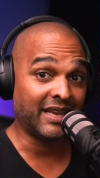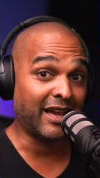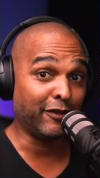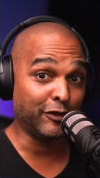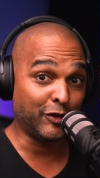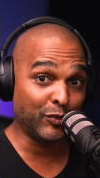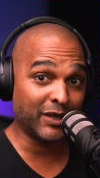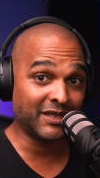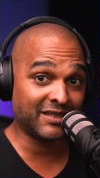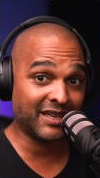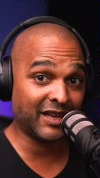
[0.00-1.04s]
Now, if you do
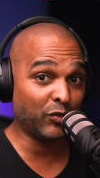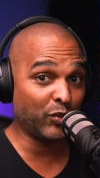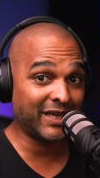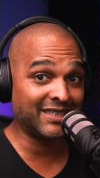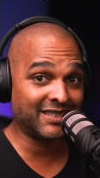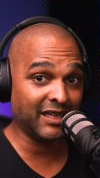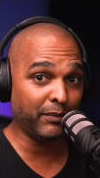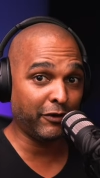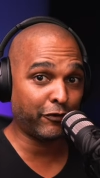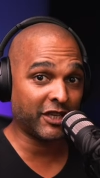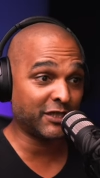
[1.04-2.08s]
understand, we can still be
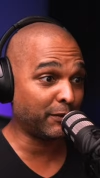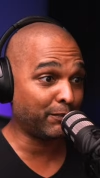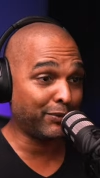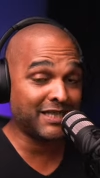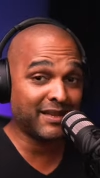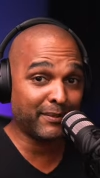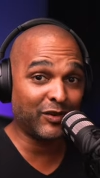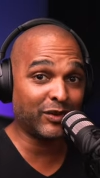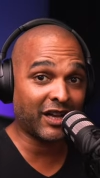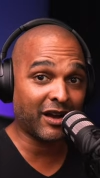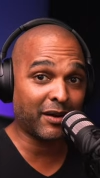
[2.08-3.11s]
friends, but please let me know
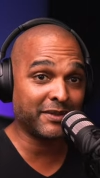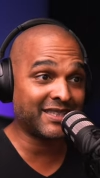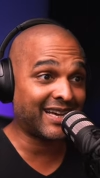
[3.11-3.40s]
in the comments.